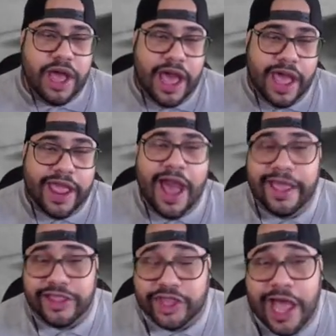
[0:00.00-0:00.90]
I
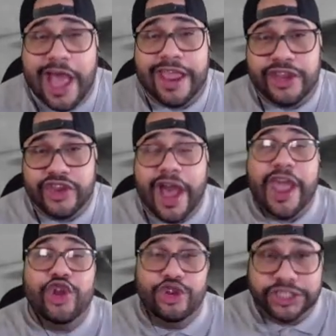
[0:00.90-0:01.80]
I I I
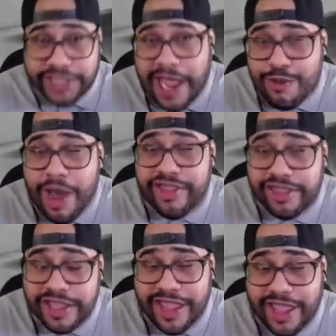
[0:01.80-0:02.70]
understand why they
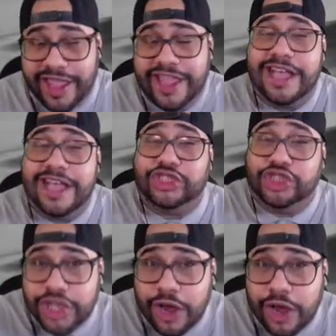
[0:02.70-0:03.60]
did that, and that's
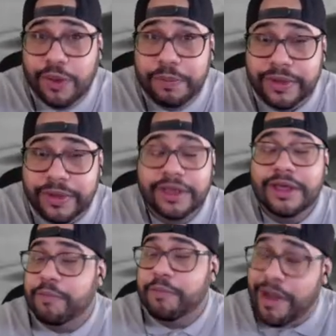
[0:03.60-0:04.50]
dope.
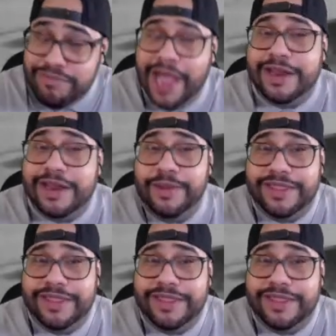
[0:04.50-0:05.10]
But I'm not gonna play the